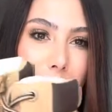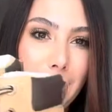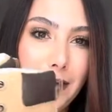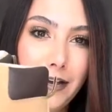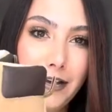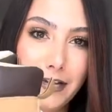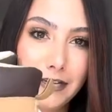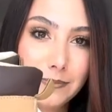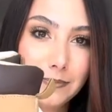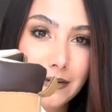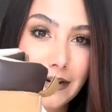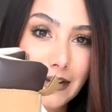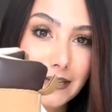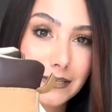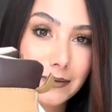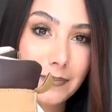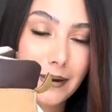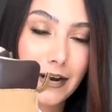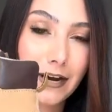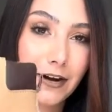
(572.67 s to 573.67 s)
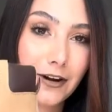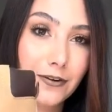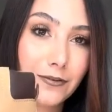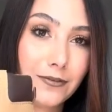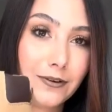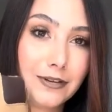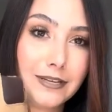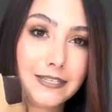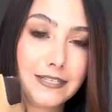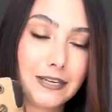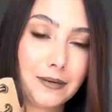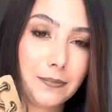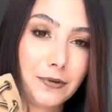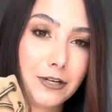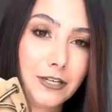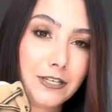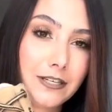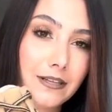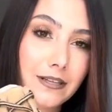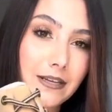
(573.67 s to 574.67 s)
my husband has a pair really
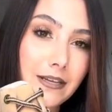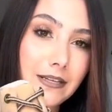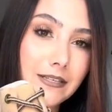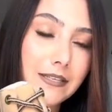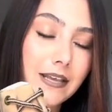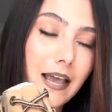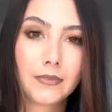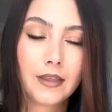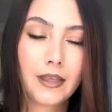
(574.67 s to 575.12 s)
similar to these.